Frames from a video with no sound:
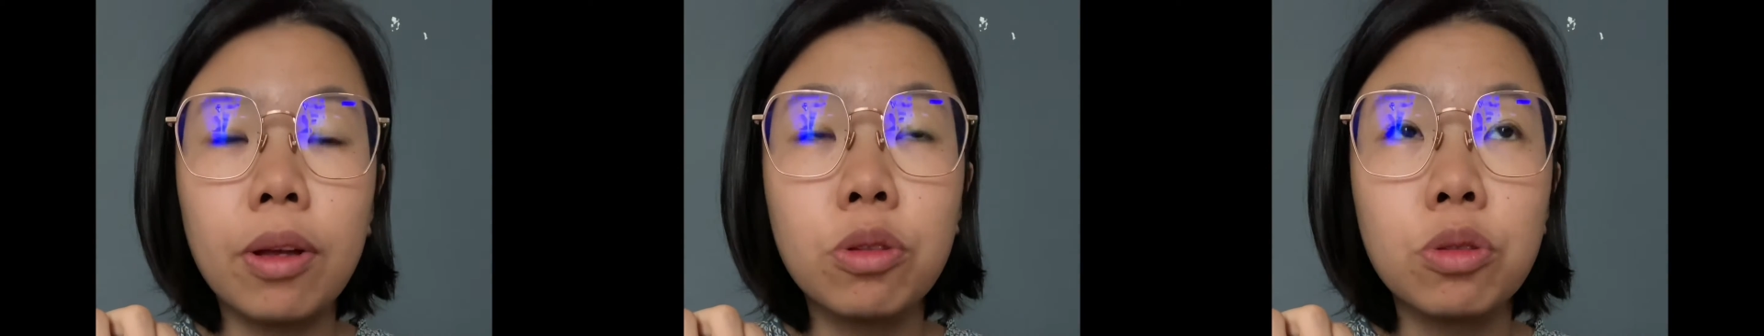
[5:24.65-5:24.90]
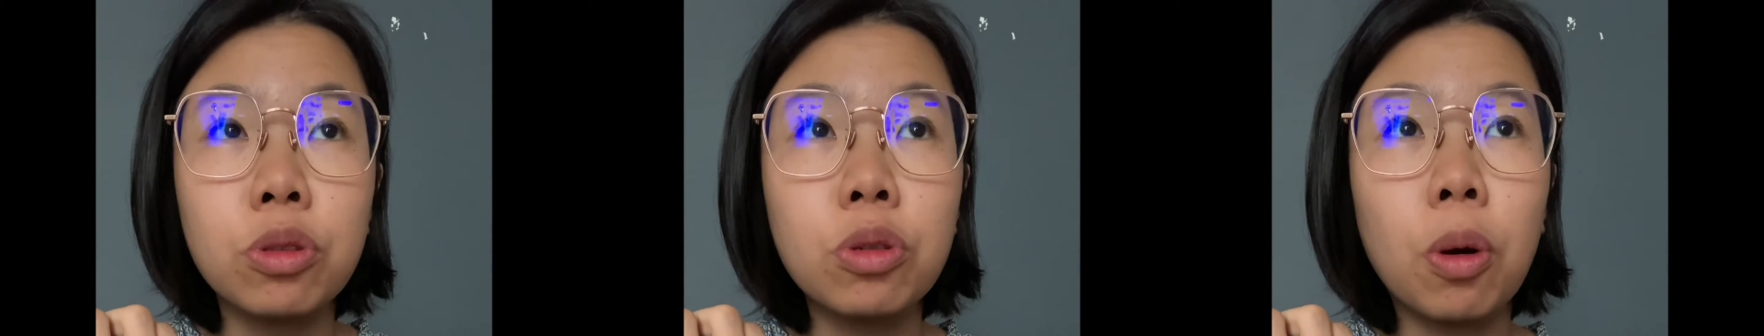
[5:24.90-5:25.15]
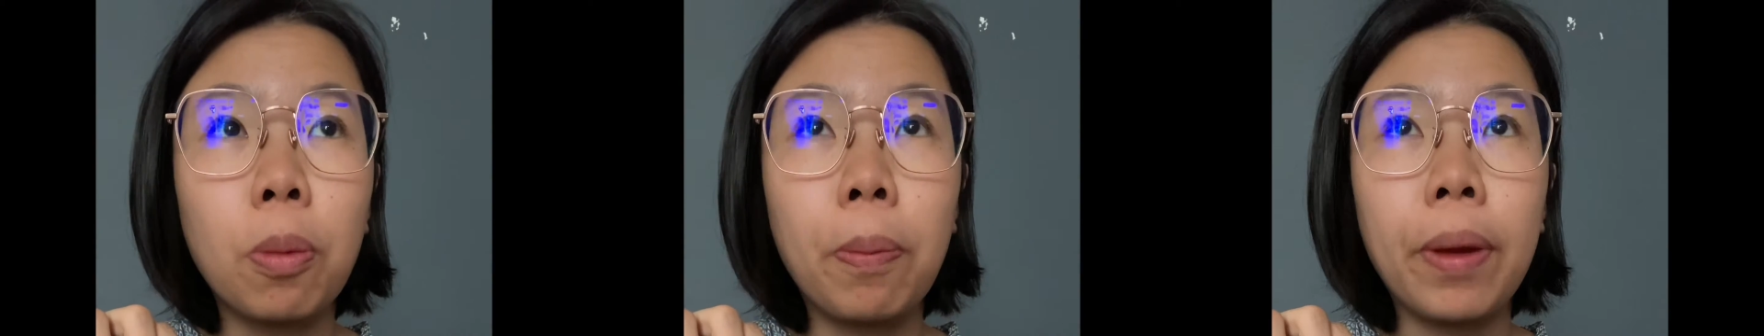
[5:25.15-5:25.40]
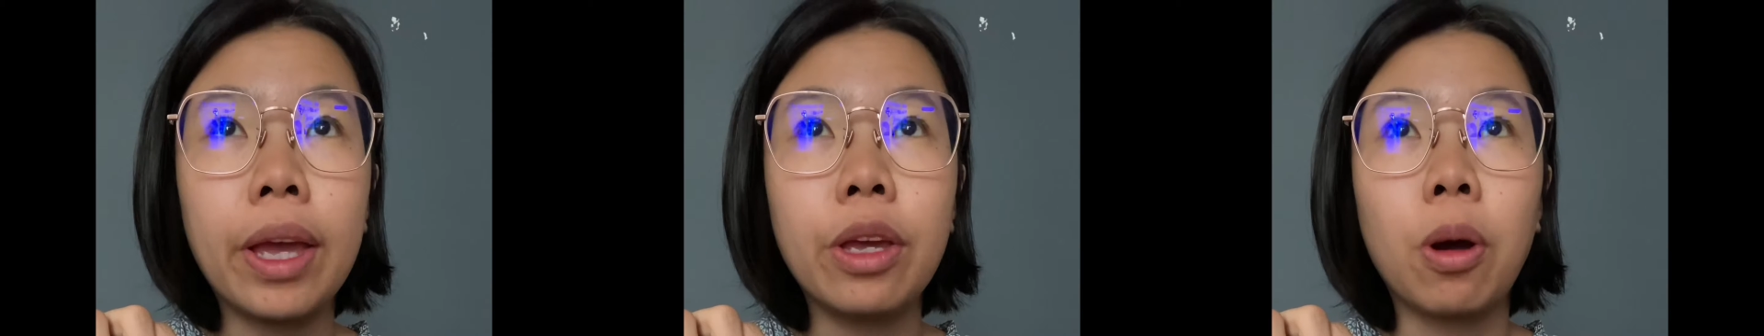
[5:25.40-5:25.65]
don't
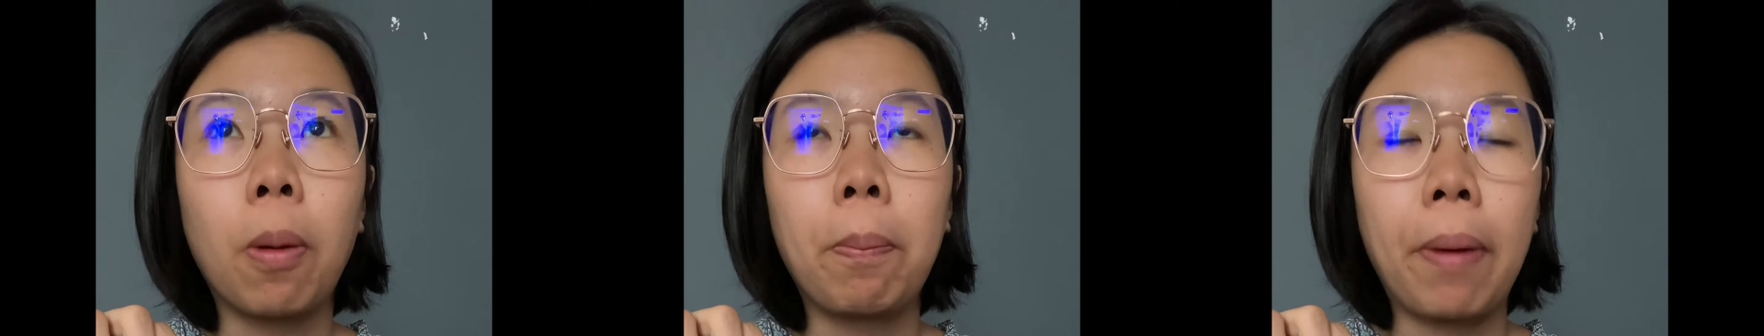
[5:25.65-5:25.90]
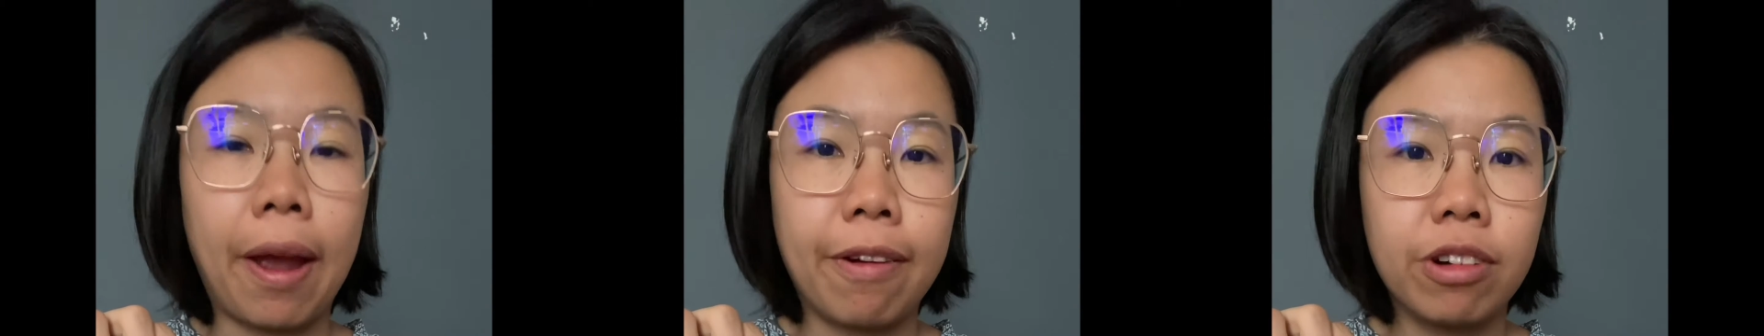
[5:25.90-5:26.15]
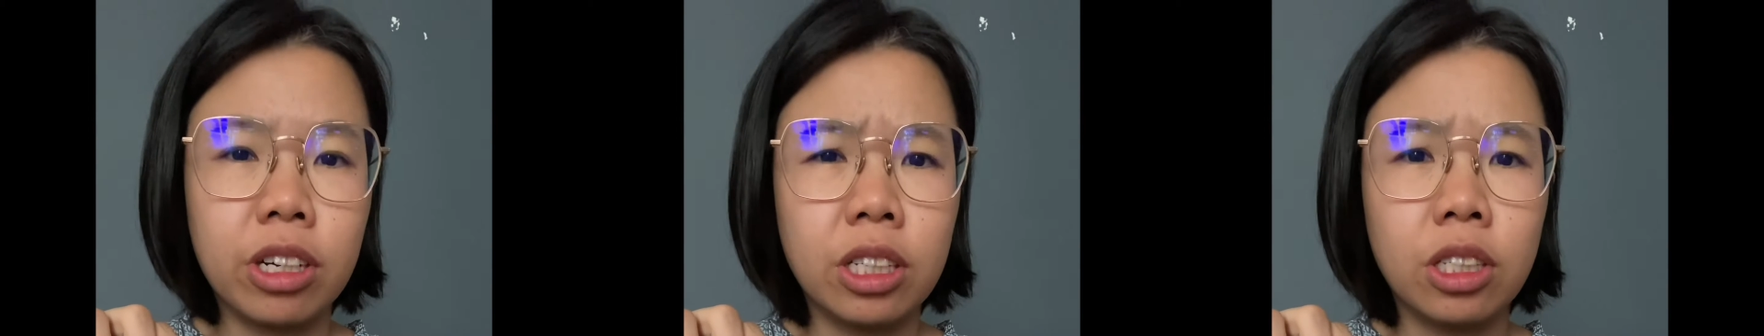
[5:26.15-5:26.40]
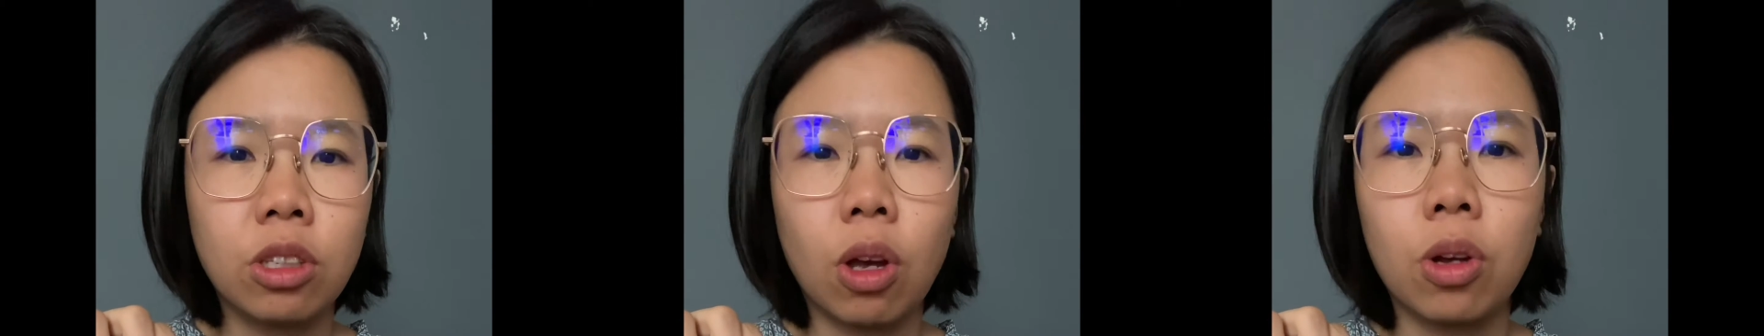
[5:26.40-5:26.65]
obey your
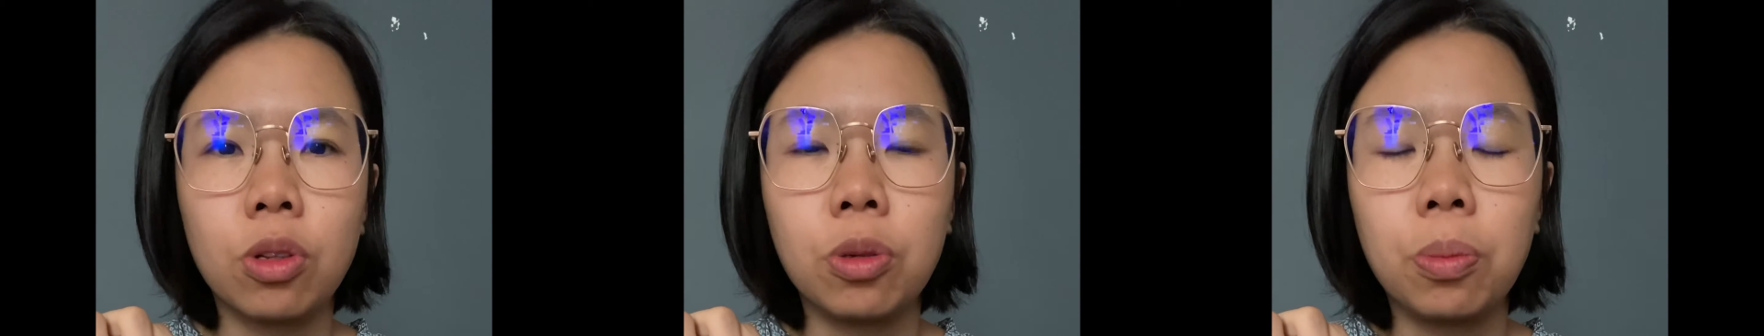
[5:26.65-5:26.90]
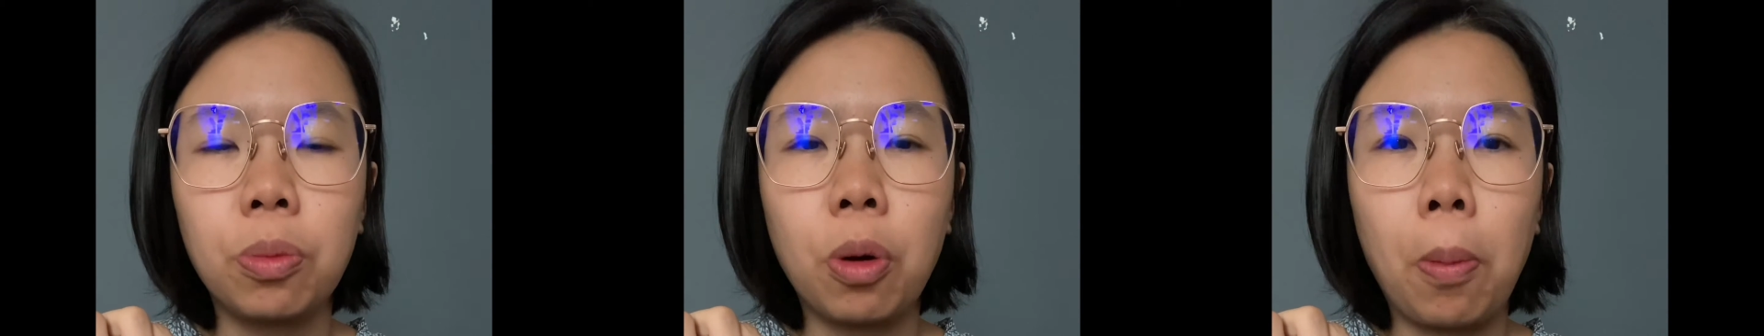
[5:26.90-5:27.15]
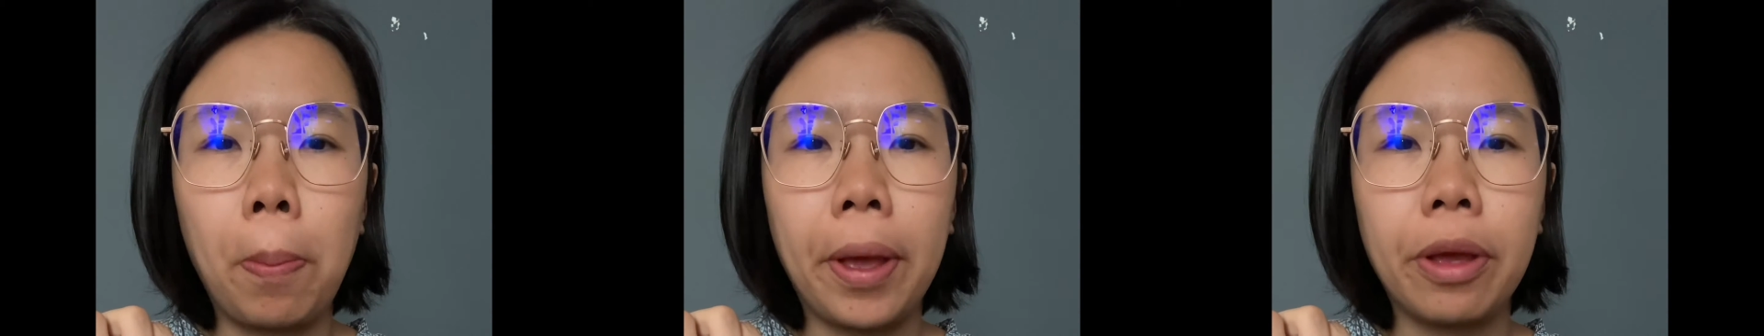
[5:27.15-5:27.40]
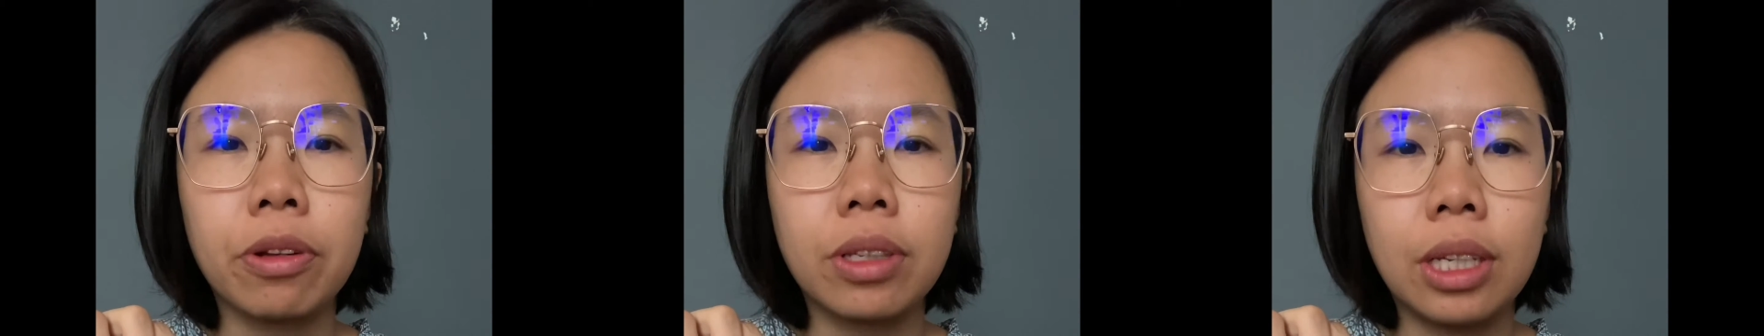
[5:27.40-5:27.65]
parents or don't obey
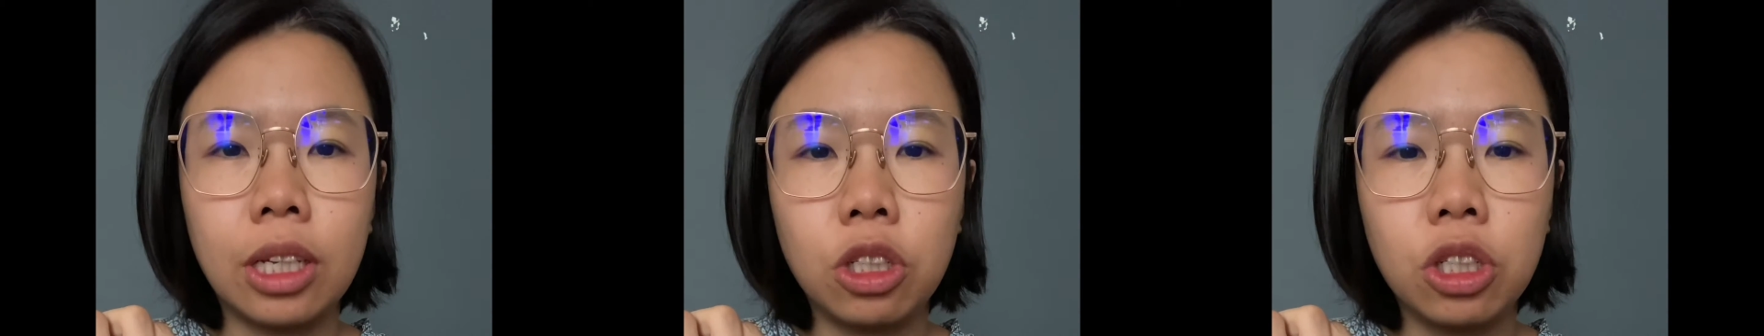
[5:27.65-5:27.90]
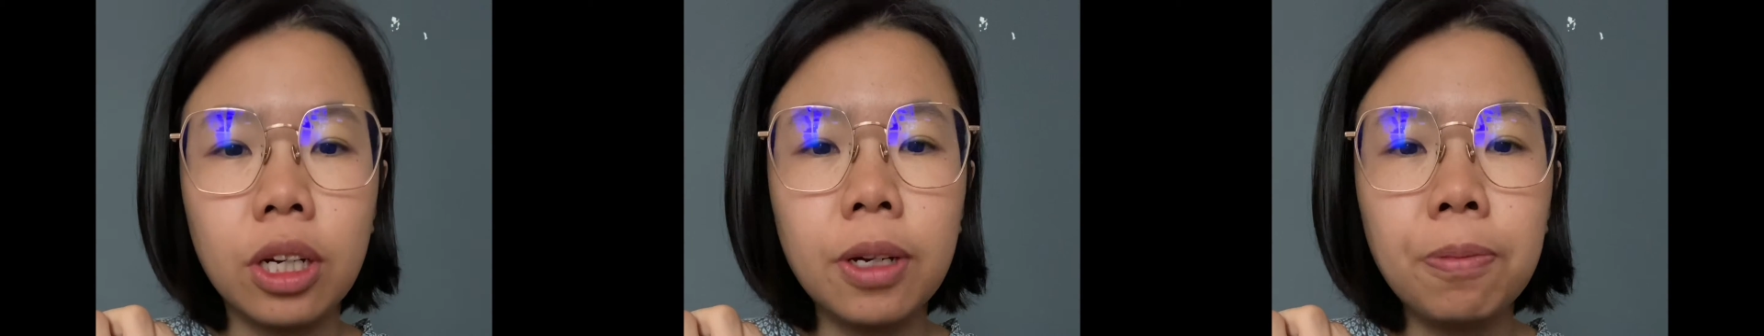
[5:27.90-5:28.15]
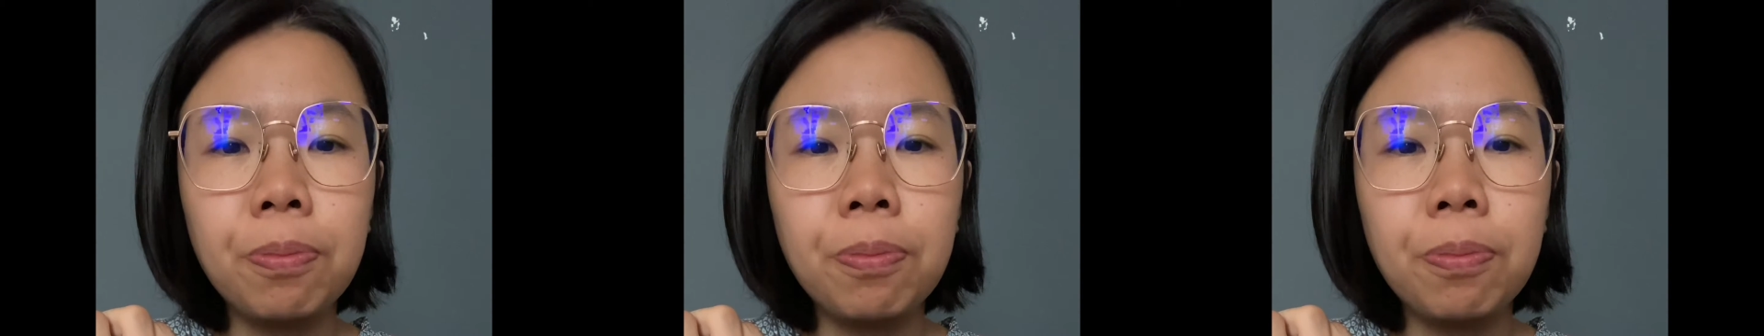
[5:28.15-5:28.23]
your teacher?